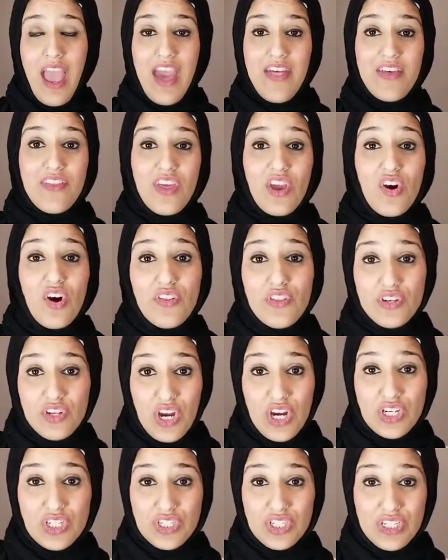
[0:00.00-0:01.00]
and then they call the
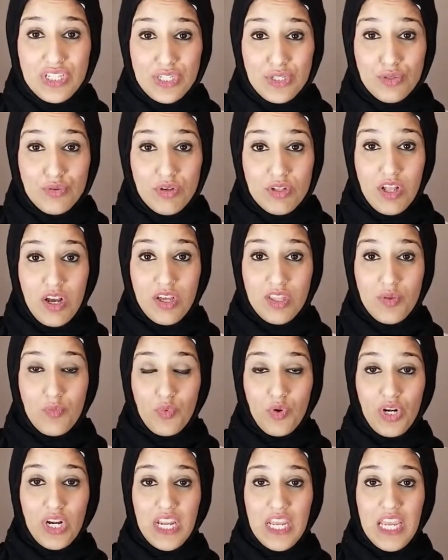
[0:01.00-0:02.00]
doctor at like 2 o'clock in the
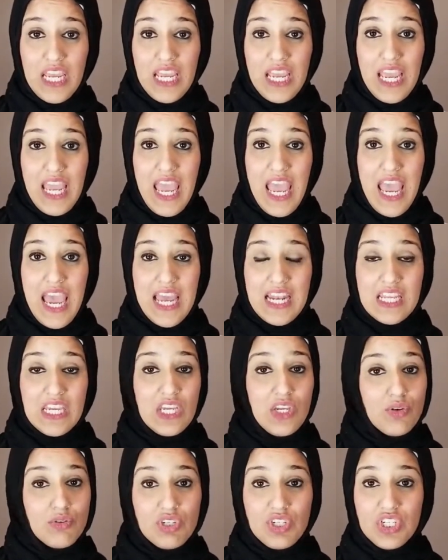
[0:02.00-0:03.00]
morning, and
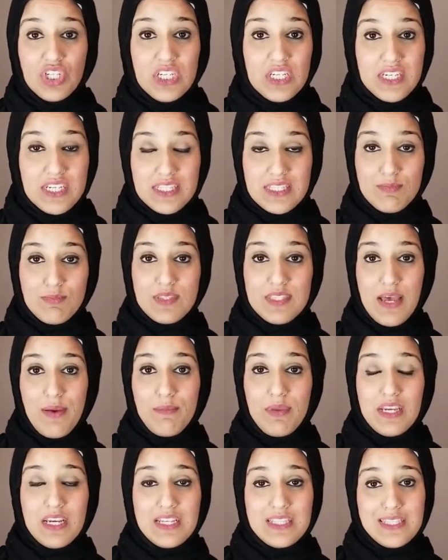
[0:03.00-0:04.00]
he or she gets
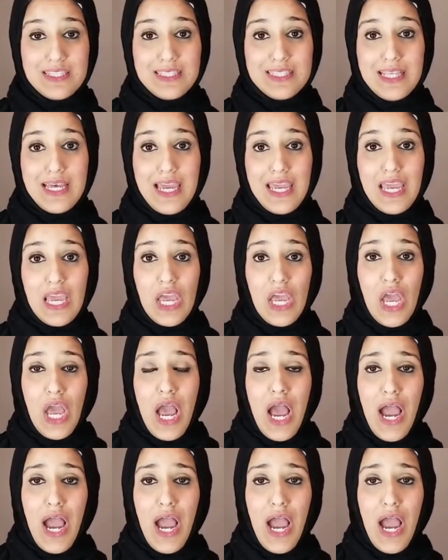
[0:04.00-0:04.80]
upset because it's like,